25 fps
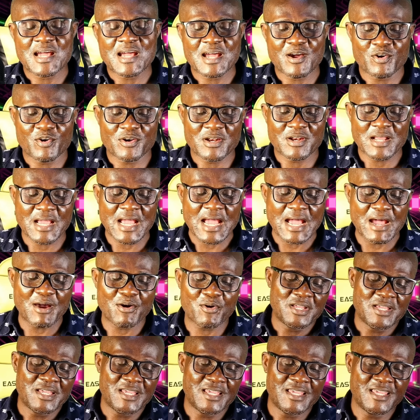on
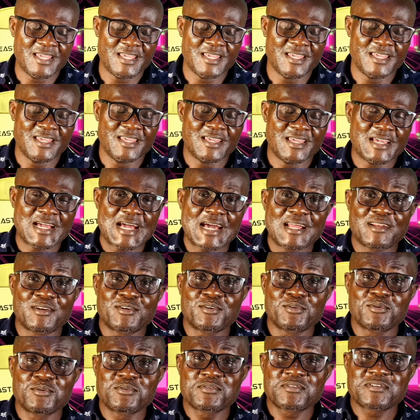how he
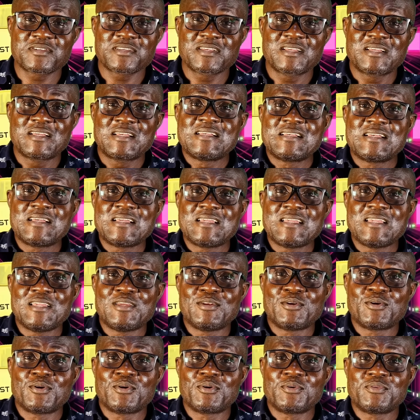handles,
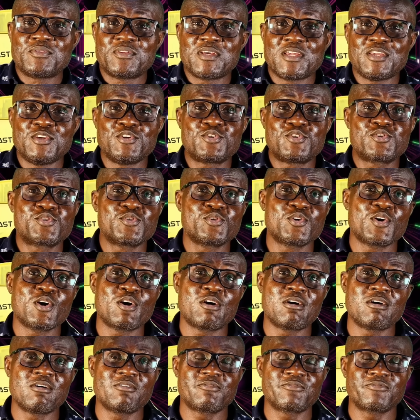the issue of